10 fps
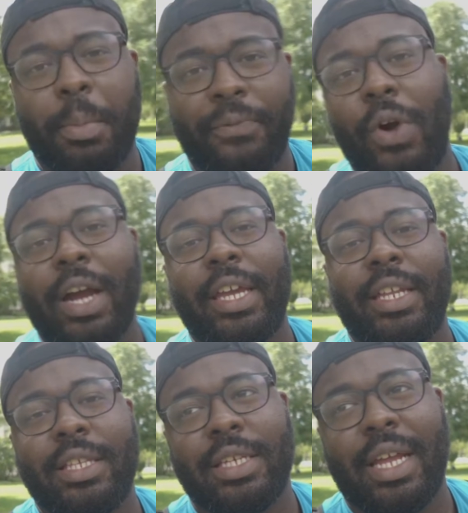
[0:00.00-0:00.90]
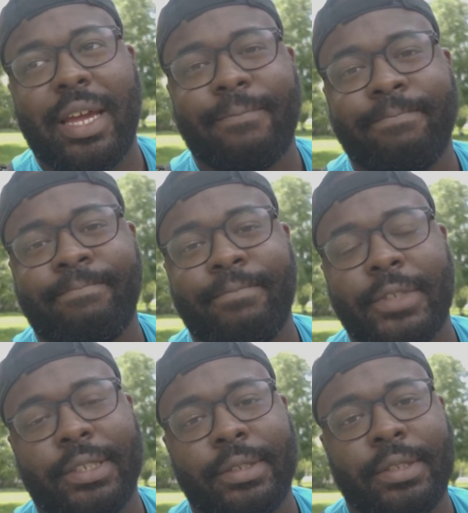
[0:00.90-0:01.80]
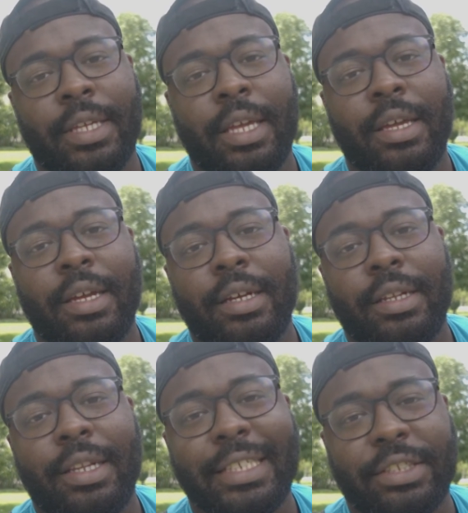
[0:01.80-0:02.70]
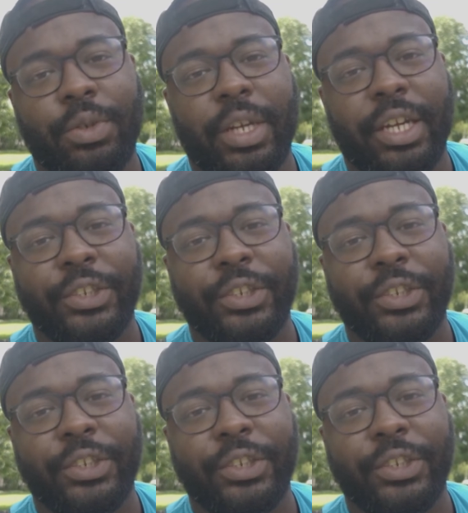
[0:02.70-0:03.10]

But before I get into that, let's do the